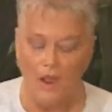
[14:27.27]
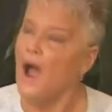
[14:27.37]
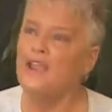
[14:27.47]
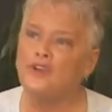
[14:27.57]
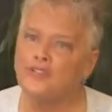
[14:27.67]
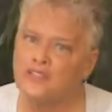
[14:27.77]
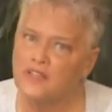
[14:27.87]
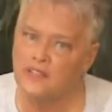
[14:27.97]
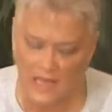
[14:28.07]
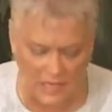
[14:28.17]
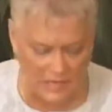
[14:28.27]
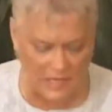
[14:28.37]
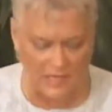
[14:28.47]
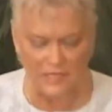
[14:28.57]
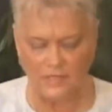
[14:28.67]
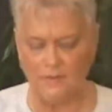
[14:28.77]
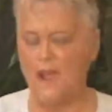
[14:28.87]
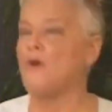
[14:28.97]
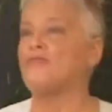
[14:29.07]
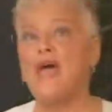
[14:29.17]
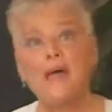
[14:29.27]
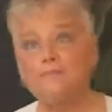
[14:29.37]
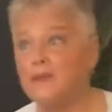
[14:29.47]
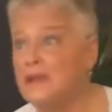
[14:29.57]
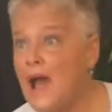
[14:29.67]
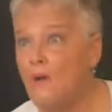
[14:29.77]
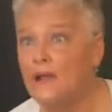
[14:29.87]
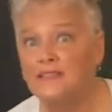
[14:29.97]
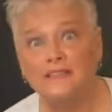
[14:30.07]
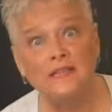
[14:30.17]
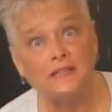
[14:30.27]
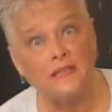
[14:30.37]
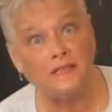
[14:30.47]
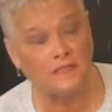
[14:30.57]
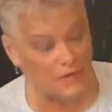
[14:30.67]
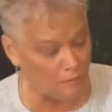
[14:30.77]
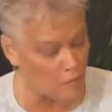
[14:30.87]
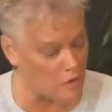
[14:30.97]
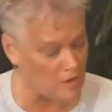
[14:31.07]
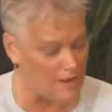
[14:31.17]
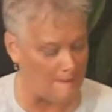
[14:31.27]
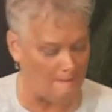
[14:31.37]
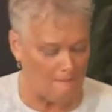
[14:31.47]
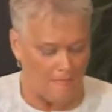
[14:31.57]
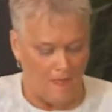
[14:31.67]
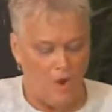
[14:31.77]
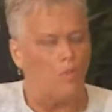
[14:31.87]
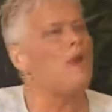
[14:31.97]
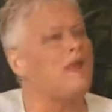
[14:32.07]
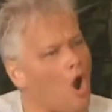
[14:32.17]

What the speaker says: I used to think this about that, but now I see things differently. We